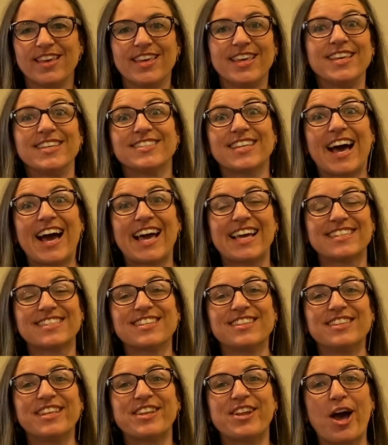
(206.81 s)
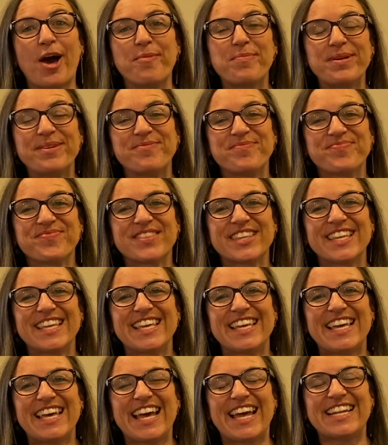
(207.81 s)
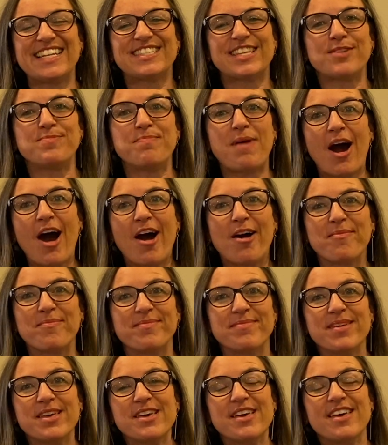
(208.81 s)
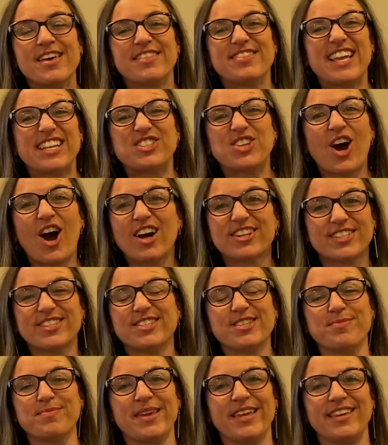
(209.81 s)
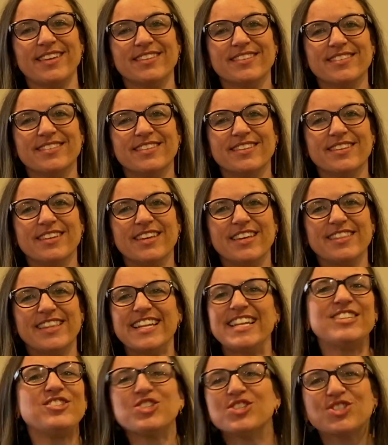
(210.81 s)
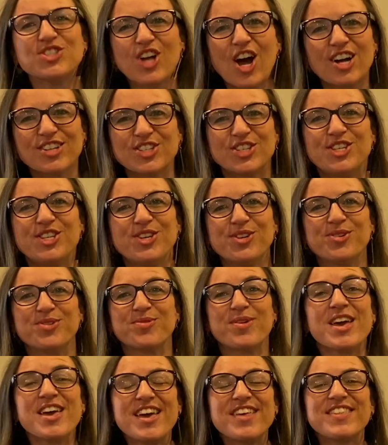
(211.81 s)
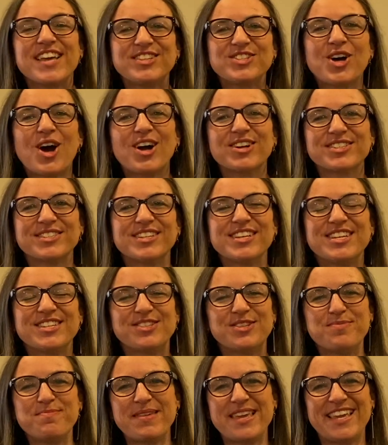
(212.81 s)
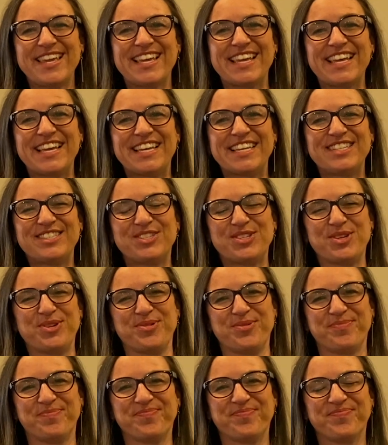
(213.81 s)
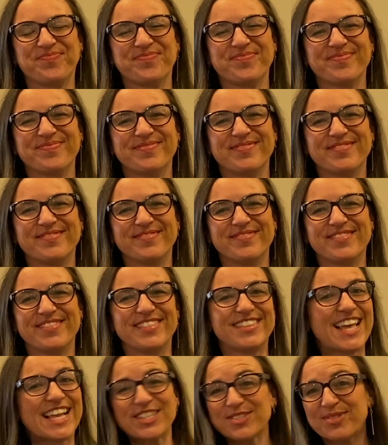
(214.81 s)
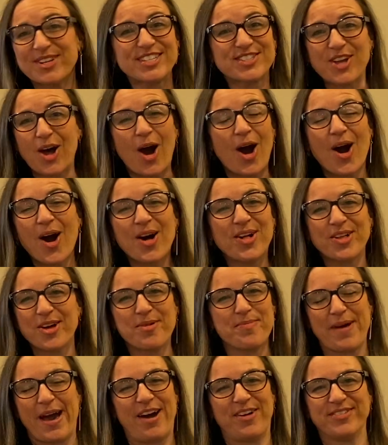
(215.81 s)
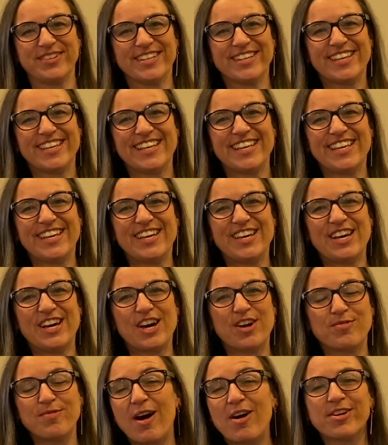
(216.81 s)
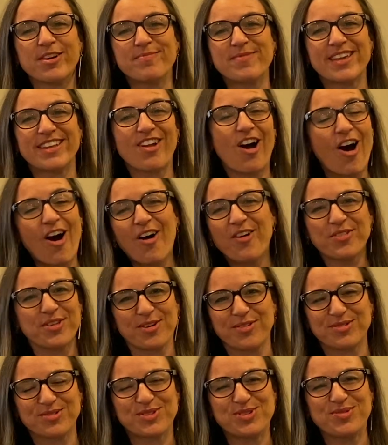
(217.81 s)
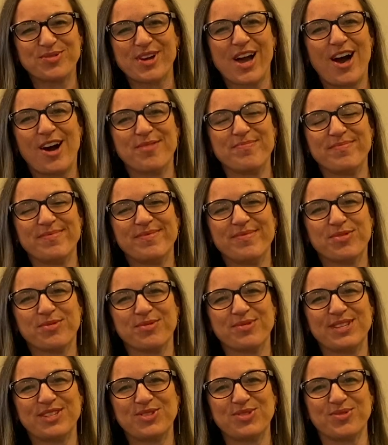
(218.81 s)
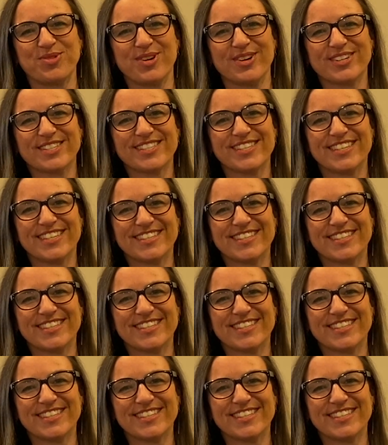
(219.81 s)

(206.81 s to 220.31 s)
His eyes lit up and he said, "Mom, they talked to me. They didn't just talk to you, they talked to me too." That's what it's all about. Welcoming all those who come through these doors.